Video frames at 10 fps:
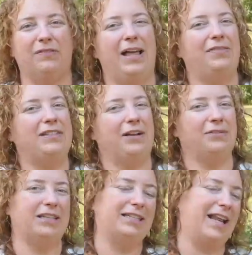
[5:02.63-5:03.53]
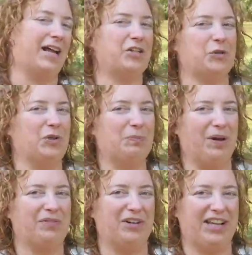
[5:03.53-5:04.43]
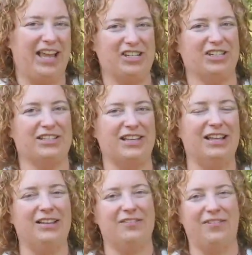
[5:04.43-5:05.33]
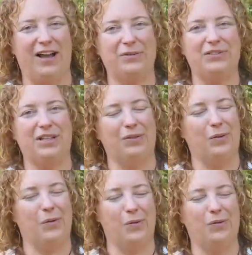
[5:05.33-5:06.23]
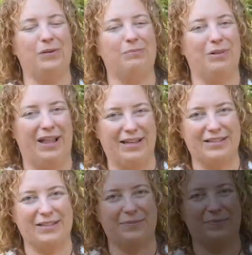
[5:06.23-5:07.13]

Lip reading: left out the natural buffering agents found in the whole plant.